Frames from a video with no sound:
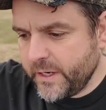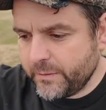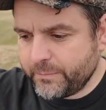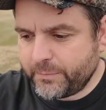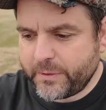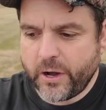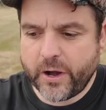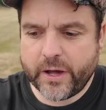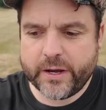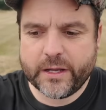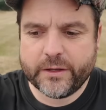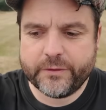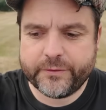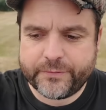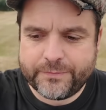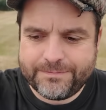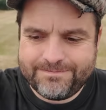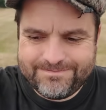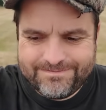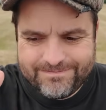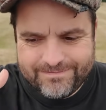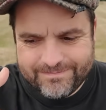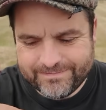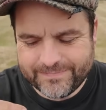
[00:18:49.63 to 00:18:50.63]
kind of,
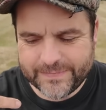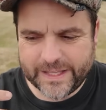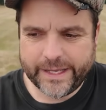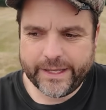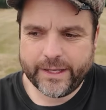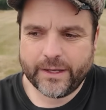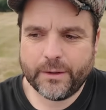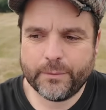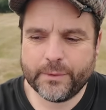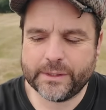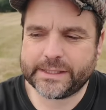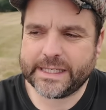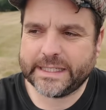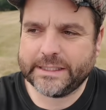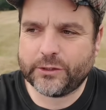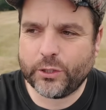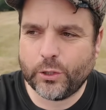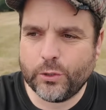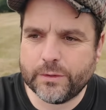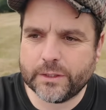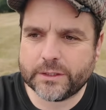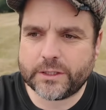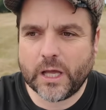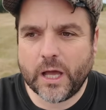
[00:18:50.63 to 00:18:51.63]
I want to say
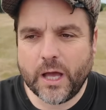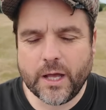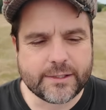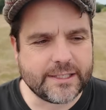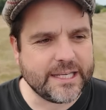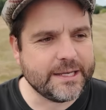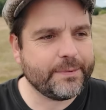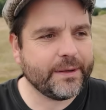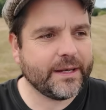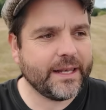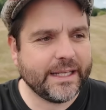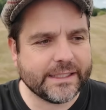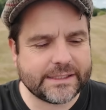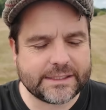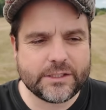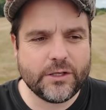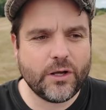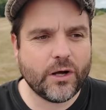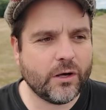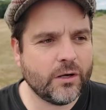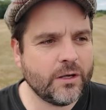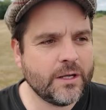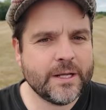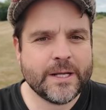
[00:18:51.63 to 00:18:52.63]
do the dirty, but let's
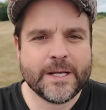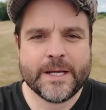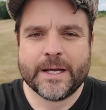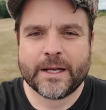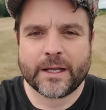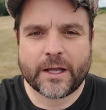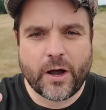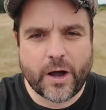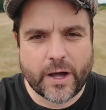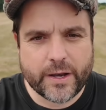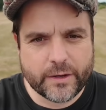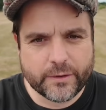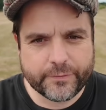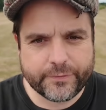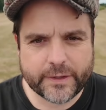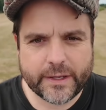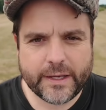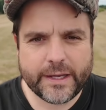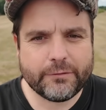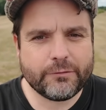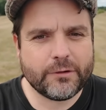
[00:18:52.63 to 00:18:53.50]
not kind of